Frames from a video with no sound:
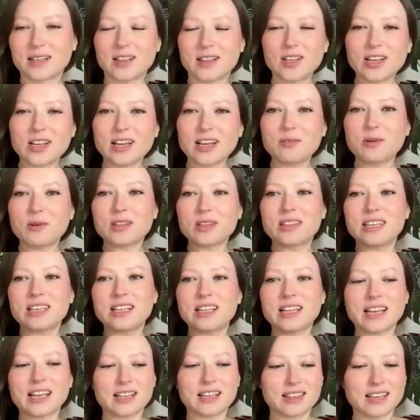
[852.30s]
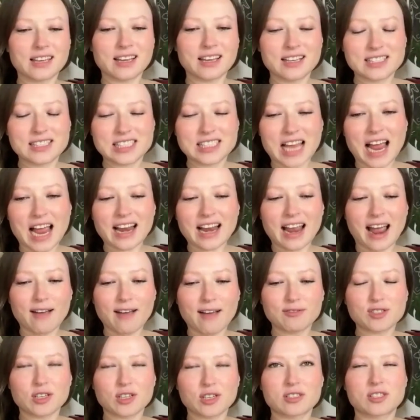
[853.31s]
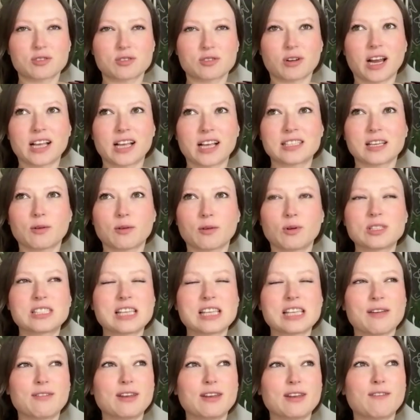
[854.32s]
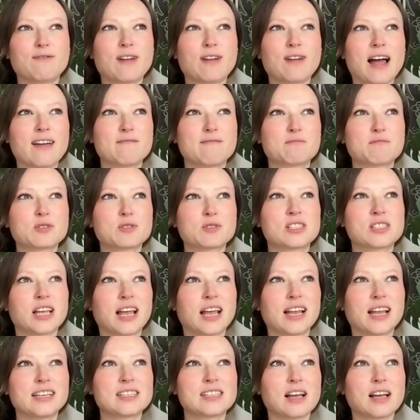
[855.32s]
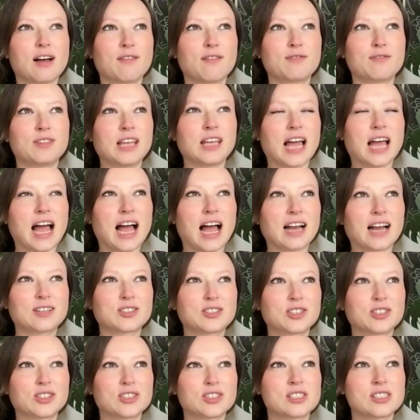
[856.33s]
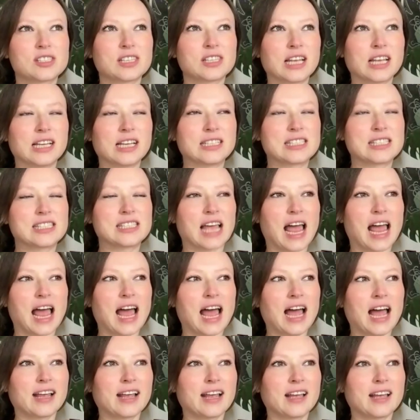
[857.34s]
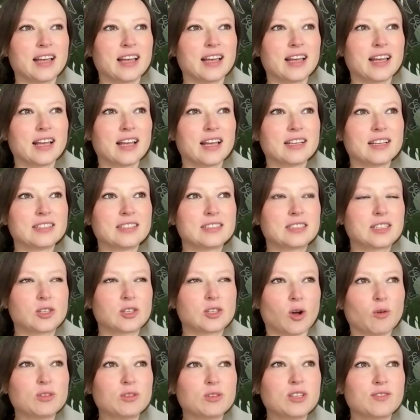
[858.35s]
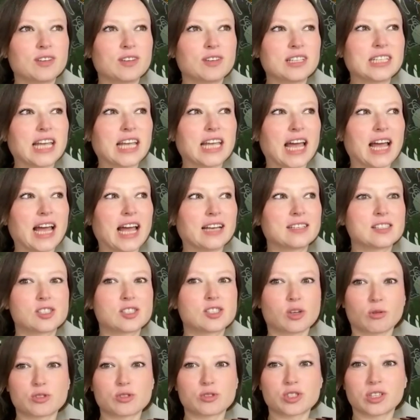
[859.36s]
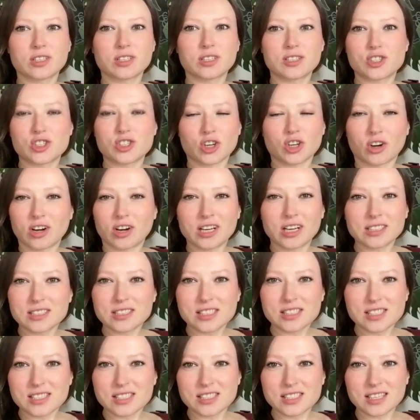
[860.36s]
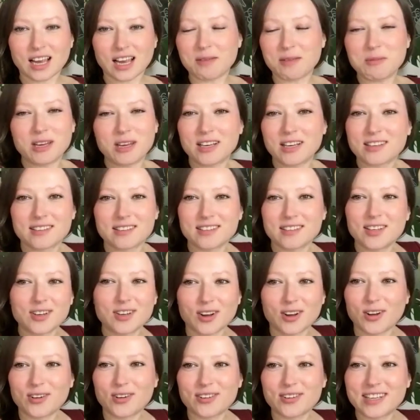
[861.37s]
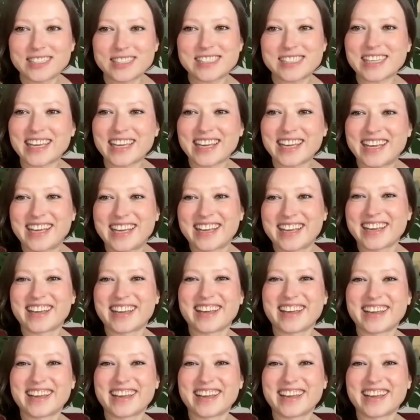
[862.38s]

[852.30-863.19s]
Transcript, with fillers: look at what the like the SAG-AFTRA strikes. Like what seventy-five percent of the actors in SAG don't even get social insurance. I mean, you know, it's like